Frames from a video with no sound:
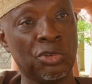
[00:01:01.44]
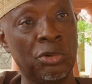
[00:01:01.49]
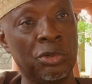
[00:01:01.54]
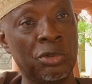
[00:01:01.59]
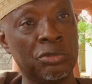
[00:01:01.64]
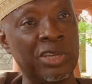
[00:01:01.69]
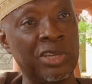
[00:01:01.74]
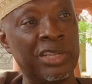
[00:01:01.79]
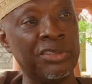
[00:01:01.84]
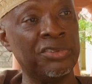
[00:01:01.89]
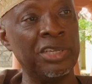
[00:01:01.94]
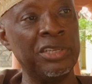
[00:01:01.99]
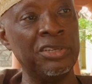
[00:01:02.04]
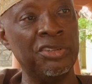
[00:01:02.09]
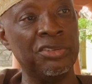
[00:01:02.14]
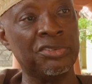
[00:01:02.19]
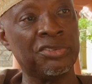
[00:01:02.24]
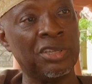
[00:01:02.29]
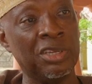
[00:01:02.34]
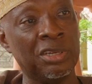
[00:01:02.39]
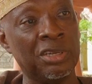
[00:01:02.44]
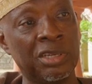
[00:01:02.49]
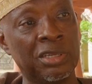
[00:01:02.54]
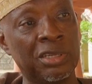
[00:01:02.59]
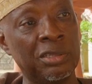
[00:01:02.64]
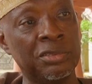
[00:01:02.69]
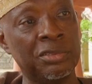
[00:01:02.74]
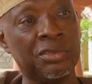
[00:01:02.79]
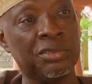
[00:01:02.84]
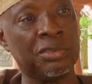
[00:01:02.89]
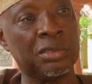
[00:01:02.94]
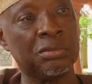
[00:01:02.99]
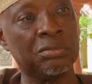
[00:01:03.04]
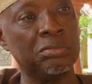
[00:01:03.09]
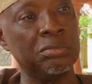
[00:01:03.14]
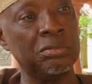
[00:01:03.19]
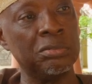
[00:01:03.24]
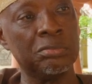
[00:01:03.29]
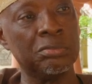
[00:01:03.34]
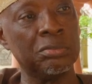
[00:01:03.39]
go to attend his
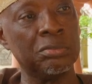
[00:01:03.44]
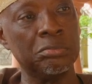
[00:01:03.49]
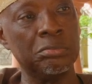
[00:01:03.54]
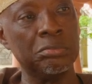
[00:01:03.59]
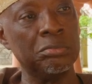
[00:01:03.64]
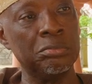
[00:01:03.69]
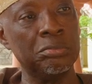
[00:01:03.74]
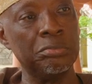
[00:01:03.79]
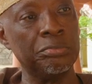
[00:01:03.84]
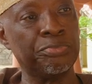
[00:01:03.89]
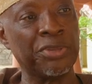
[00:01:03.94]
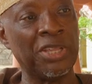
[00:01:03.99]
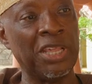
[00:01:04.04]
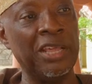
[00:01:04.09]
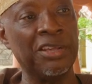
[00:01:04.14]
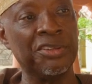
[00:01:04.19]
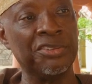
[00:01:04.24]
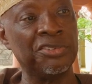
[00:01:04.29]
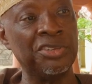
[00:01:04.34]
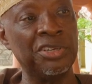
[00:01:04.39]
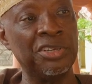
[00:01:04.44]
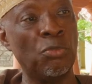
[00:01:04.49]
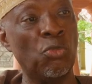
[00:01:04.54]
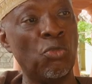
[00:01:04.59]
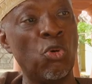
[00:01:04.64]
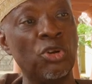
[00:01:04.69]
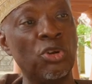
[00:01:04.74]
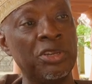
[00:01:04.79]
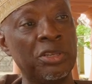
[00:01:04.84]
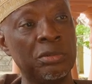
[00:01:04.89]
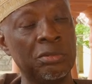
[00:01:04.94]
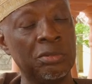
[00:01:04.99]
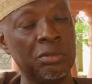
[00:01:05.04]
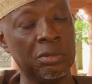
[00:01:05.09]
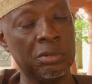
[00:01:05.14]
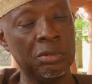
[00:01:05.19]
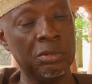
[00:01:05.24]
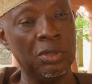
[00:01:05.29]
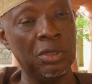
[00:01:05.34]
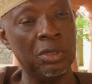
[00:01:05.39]
prayers in the morning,
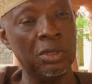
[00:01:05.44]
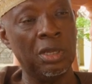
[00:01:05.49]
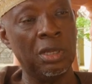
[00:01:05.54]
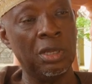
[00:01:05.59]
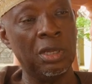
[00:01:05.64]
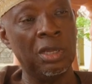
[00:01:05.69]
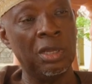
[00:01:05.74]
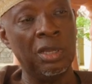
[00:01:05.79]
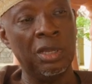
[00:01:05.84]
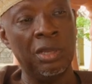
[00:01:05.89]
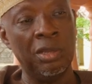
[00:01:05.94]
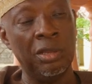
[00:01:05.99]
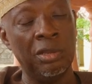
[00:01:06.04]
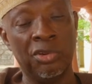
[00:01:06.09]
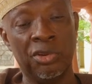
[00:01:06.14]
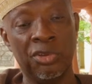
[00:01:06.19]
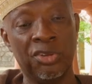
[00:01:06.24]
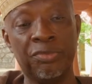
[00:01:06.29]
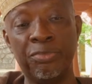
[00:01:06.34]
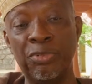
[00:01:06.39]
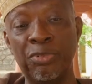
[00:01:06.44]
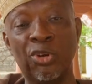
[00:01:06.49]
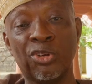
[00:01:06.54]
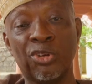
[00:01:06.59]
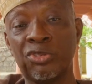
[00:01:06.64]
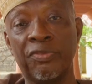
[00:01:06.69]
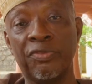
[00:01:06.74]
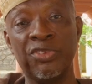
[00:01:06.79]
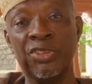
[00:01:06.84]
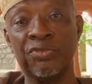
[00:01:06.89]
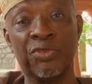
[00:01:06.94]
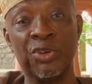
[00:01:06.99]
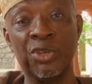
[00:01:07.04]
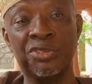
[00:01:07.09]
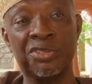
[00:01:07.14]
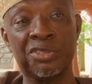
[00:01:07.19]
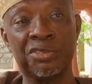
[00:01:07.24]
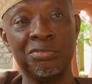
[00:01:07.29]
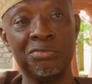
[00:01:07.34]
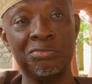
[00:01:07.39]
just because of his
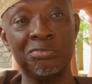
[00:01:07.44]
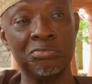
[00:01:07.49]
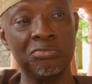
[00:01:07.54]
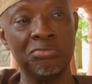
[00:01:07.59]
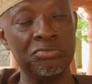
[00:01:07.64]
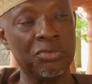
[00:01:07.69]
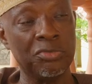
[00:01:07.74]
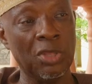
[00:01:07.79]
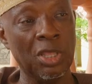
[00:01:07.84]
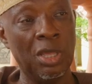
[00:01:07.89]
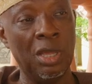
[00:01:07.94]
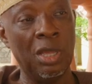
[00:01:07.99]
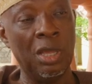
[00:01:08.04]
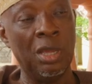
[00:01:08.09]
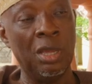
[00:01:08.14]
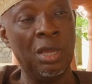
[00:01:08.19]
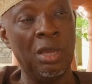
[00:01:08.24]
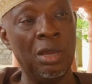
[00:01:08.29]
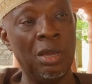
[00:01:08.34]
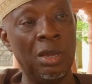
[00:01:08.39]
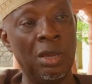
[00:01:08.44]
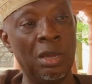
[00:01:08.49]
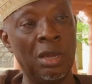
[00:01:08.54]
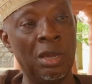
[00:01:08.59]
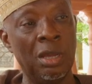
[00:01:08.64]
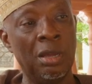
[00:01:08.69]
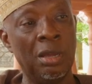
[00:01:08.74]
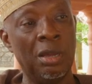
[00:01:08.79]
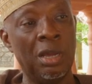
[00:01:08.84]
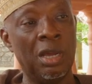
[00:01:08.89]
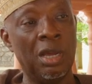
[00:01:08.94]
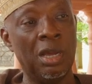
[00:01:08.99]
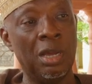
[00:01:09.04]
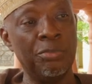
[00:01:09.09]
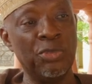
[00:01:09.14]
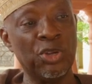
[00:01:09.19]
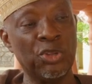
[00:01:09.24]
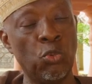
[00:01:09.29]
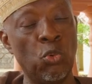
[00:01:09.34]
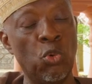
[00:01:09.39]
voice.
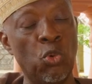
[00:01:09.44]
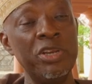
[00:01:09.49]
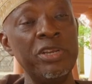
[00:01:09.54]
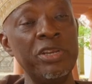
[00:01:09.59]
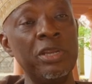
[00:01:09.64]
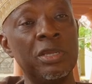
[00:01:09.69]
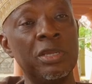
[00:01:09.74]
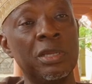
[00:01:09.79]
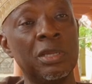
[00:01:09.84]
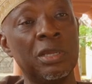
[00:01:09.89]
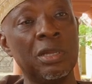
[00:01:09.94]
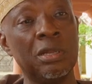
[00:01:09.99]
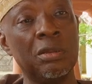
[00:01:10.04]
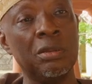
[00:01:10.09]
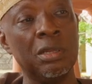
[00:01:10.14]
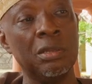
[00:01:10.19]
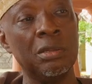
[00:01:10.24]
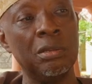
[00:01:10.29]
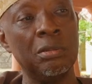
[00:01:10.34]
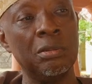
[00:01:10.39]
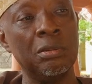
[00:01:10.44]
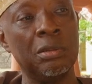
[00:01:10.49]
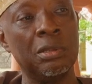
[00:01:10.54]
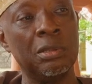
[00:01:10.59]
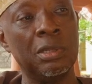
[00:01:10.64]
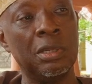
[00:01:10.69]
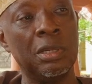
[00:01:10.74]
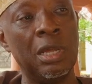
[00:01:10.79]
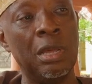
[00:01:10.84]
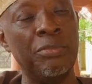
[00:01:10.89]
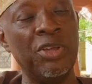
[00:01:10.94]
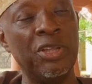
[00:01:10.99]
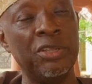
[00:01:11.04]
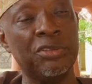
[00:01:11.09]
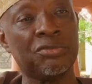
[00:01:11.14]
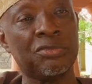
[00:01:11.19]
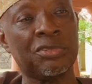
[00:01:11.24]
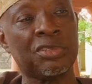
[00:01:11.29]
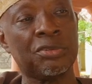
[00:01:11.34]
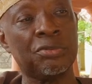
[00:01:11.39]
But one day, I
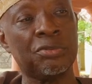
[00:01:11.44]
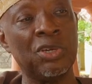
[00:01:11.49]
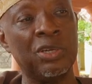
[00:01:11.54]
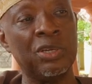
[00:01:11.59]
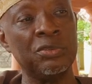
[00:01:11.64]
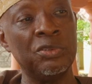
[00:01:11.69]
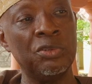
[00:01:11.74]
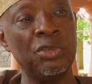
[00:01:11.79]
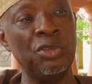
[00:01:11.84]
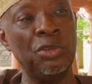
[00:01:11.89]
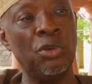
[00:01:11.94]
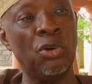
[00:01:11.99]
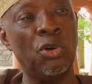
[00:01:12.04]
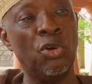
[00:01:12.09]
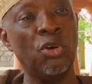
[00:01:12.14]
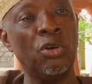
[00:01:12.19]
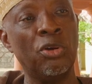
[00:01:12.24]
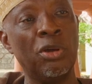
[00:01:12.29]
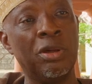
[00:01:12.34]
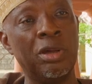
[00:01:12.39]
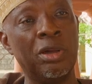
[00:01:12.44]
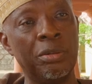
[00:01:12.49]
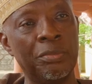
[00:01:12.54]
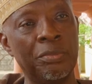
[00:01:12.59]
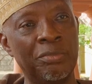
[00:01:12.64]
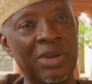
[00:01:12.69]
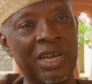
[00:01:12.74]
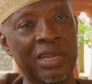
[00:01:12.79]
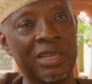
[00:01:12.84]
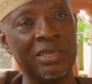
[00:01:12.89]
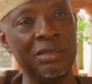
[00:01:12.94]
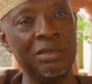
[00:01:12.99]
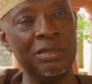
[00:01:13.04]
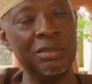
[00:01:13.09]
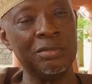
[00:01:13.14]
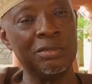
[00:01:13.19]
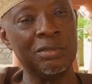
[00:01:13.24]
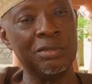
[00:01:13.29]
met some young man